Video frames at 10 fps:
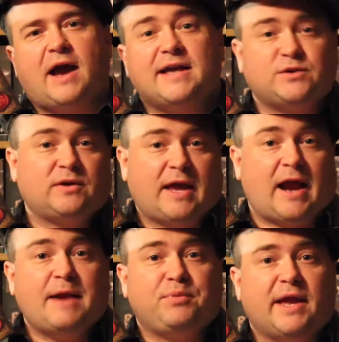guys, and, and,
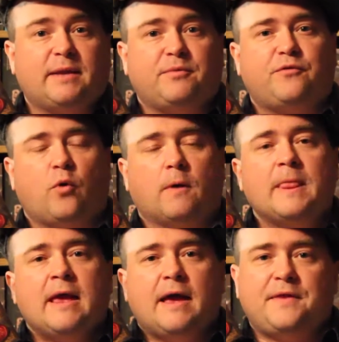I'd played it before,
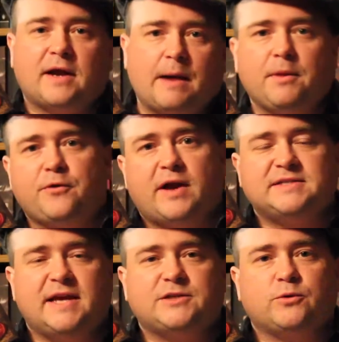and then a couple other
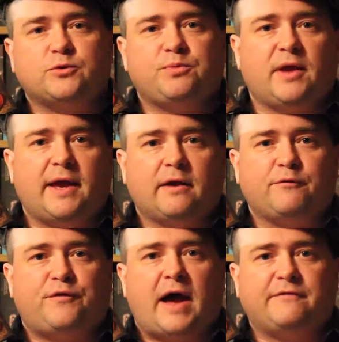guys next to us were playing
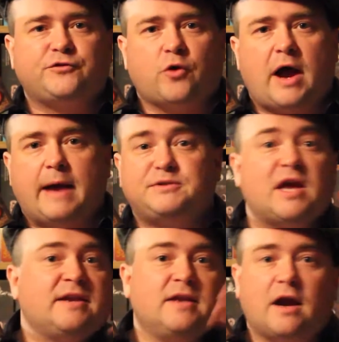Five Tribes.
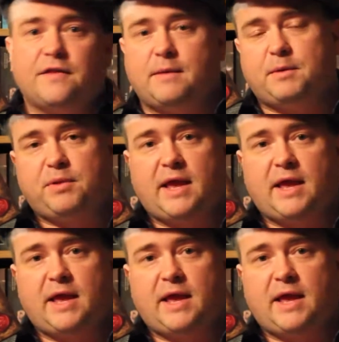None of them had